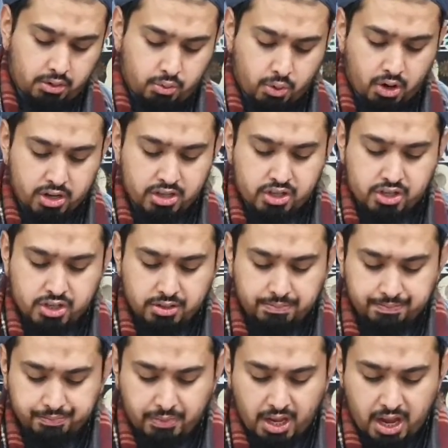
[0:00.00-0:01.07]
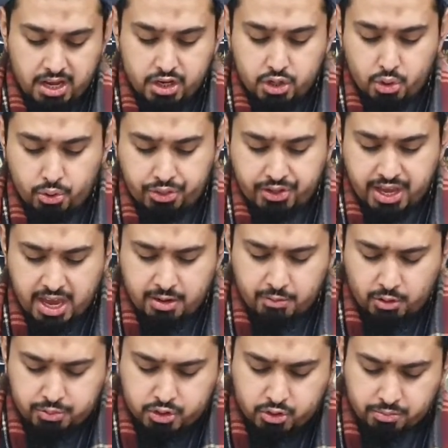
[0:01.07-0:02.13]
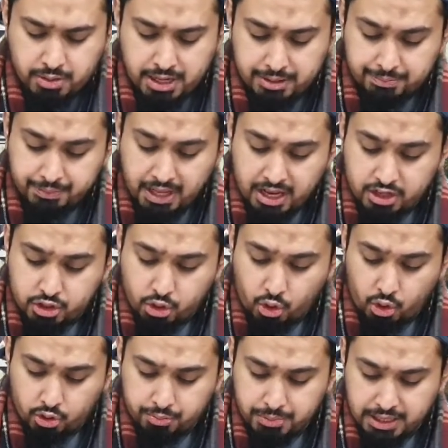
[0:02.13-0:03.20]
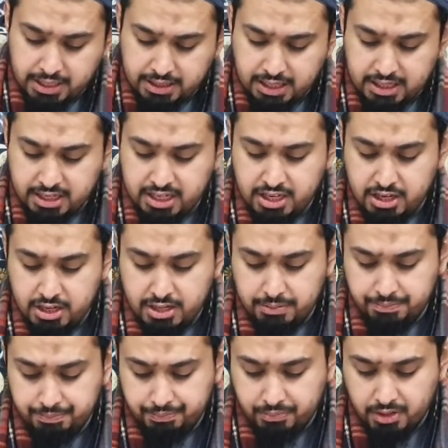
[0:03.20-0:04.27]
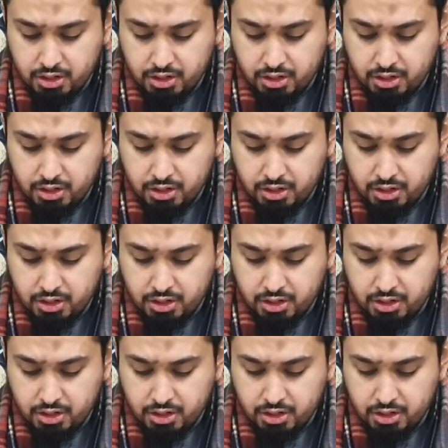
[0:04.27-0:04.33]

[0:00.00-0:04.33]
Once a youth came up to me and told me that he